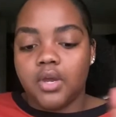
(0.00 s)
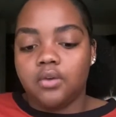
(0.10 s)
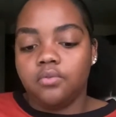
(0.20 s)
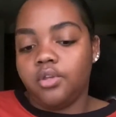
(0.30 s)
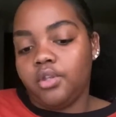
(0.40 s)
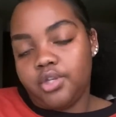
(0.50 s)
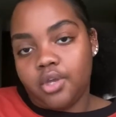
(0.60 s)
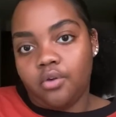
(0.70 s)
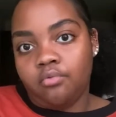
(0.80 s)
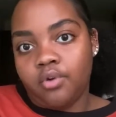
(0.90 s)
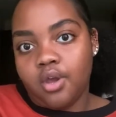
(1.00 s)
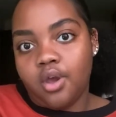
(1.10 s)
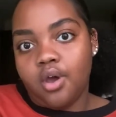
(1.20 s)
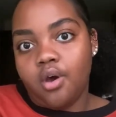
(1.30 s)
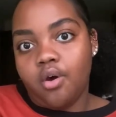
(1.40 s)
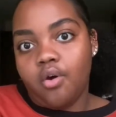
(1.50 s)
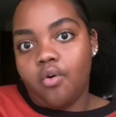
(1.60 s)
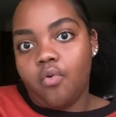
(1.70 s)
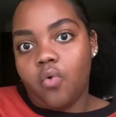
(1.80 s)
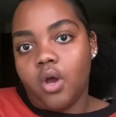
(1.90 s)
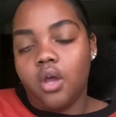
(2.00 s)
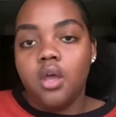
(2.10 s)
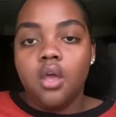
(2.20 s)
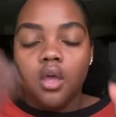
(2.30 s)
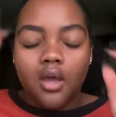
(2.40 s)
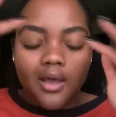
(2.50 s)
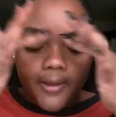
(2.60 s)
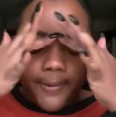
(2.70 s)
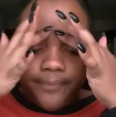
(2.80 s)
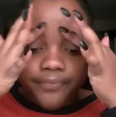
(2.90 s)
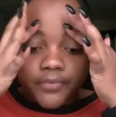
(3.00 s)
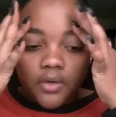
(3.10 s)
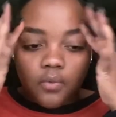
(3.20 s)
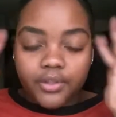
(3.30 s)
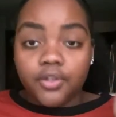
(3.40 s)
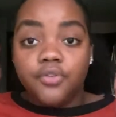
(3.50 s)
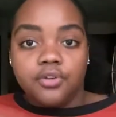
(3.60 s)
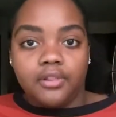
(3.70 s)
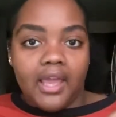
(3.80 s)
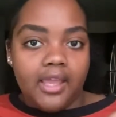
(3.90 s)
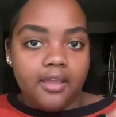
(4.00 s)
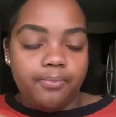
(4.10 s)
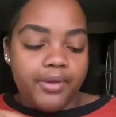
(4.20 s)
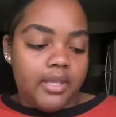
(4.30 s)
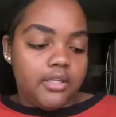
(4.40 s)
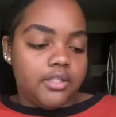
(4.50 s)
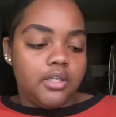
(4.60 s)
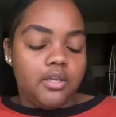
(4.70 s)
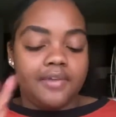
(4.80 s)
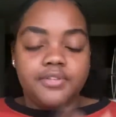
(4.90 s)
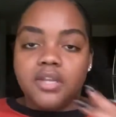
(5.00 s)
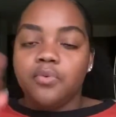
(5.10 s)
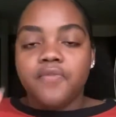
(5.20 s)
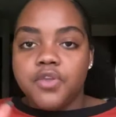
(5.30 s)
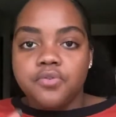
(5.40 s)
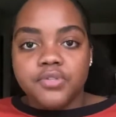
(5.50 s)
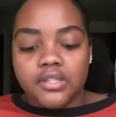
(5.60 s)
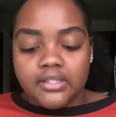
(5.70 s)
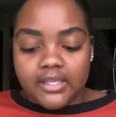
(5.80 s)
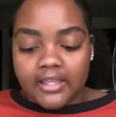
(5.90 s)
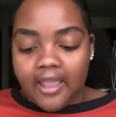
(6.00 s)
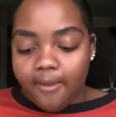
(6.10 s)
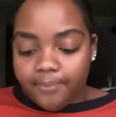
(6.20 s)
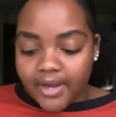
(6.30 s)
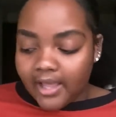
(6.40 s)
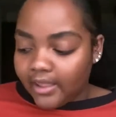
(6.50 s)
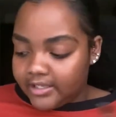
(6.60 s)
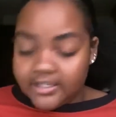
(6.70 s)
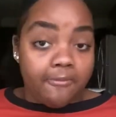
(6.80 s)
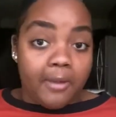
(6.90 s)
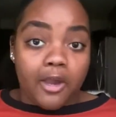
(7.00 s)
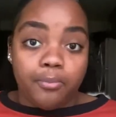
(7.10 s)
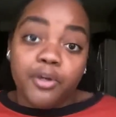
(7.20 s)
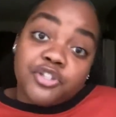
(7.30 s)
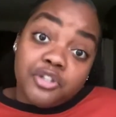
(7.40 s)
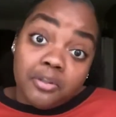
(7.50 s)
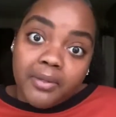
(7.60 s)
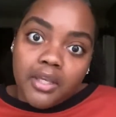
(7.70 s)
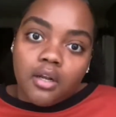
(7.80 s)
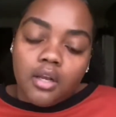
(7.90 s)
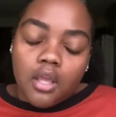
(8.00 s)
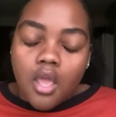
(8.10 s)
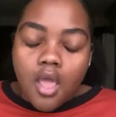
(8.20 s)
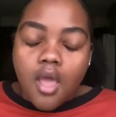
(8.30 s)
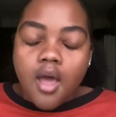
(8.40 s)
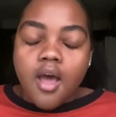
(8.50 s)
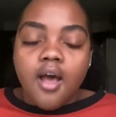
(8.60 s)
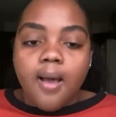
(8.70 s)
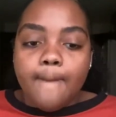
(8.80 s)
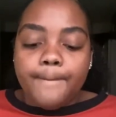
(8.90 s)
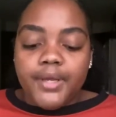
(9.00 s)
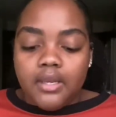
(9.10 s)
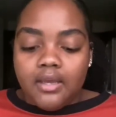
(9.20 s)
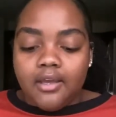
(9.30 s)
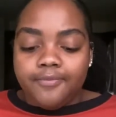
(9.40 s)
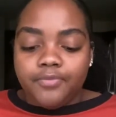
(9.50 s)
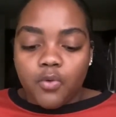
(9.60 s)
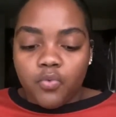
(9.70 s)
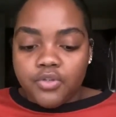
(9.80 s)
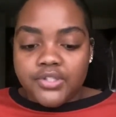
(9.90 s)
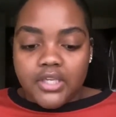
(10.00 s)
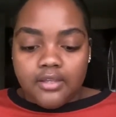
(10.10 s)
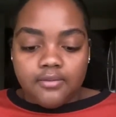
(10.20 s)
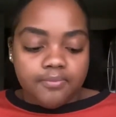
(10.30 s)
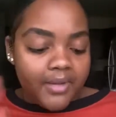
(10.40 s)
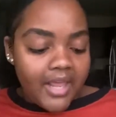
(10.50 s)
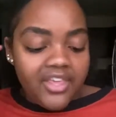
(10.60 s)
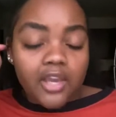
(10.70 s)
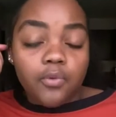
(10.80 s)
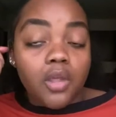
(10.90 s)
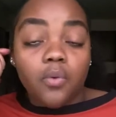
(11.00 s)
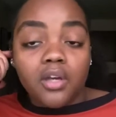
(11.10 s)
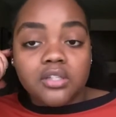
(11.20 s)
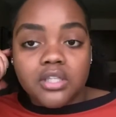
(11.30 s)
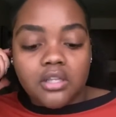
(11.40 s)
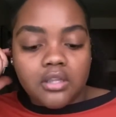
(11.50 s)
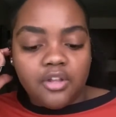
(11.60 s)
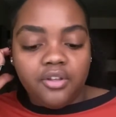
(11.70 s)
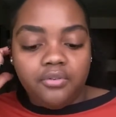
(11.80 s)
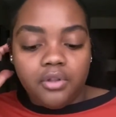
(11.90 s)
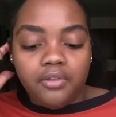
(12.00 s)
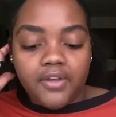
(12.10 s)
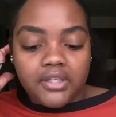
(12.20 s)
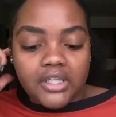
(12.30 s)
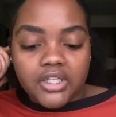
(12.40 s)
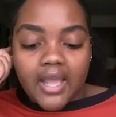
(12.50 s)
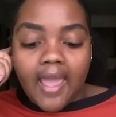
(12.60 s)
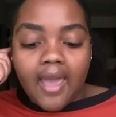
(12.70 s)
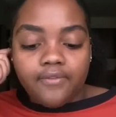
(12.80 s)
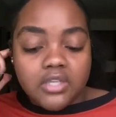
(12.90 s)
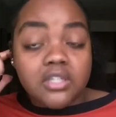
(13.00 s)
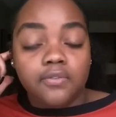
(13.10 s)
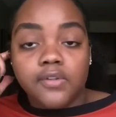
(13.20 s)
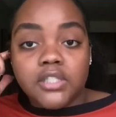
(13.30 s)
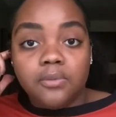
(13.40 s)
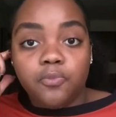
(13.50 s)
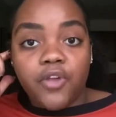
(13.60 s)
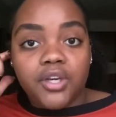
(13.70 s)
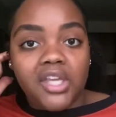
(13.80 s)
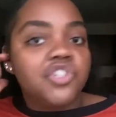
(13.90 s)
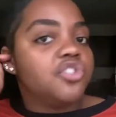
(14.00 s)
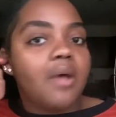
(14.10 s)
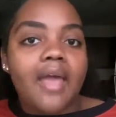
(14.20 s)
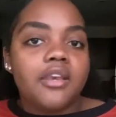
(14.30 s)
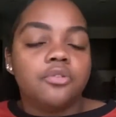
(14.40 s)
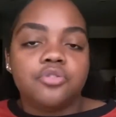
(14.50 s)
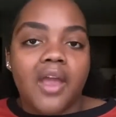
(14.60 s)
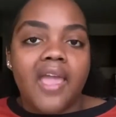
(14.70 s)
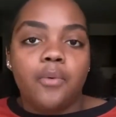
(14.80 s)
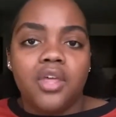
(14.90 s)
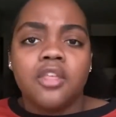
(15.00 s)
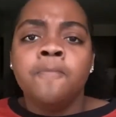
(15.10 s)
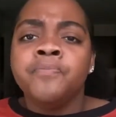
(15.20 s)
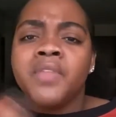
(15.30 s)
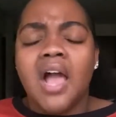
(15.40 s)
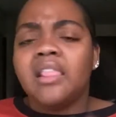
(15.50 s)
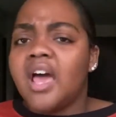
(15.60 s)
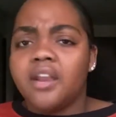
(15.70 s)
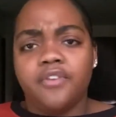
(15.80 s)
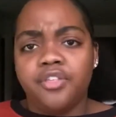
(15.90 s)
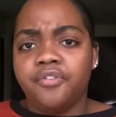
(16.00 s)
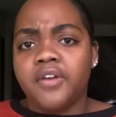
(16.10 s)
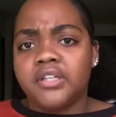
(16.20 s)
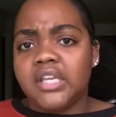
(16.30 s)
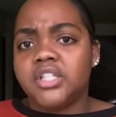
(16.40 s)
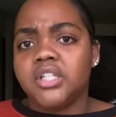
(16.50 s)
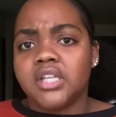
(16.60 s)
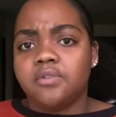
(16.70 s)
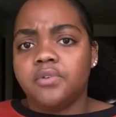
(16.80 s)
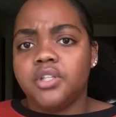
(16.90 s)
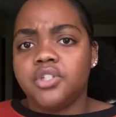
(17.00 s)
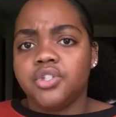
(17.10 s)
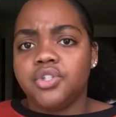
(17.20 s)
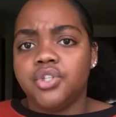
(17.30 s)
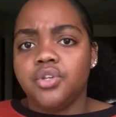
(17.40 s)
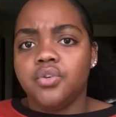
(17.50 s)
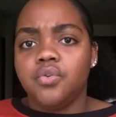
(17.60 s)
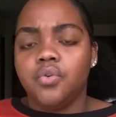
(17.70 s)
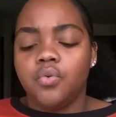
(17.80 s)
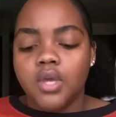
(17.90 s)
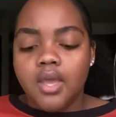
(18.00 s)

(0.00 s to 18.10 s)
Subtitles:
really don't know what those are like, but I've seen reviews and things like that, but I like to have my own personal opinion on it. But yeah, we'll see. But I think it really works, and the only really foundation I have is the Fenty foundation, so I don't try it with a lot of other foundations. I really just do